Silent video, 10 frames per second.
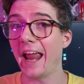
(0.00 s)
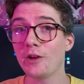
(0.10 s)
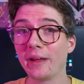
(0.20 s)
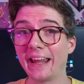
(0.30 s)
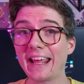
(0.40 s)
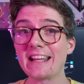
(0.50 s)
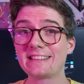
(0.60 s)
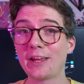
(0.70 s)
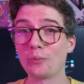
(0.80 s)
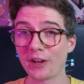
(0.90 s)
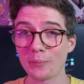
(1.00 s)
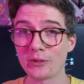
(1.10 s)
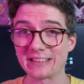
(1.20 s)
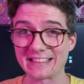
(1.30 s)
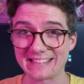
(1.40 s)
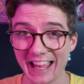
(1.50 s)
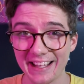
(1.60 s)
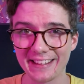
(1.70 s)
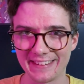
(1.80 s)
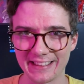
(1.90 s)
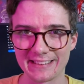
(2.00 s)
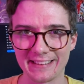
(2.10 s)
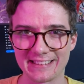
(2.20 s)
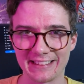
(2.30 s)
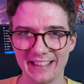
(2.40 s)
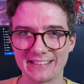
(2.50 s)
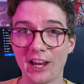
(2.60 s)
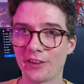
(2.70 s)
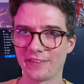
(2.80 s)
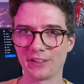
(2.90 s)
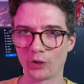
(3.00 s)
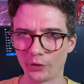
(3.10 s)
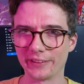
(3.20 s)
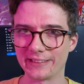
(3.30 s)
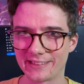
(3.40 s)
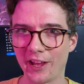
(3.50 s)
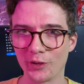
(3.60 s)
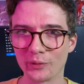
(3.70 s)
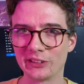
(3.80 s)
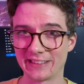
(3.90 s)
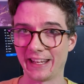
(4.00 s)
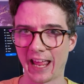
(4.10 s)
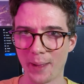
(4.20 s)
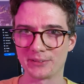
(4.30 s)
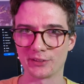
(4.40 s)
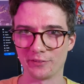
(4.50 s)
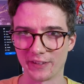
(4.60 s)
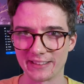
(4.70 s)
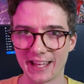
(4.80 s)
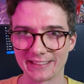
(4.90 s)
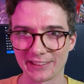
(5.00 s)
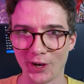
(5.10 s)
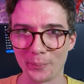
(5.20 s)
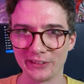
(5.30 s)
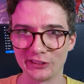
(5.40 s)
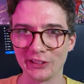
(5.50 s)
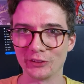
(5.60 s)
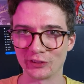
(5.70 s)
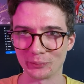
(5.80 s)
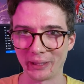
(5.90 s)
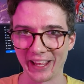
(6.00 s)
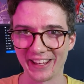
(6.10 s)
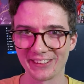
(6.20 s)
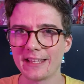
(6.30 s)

Anyway, like I said, one of the most exciting things in this list, other than Golden Sun, which is a absolutely fantastic RPG you should play,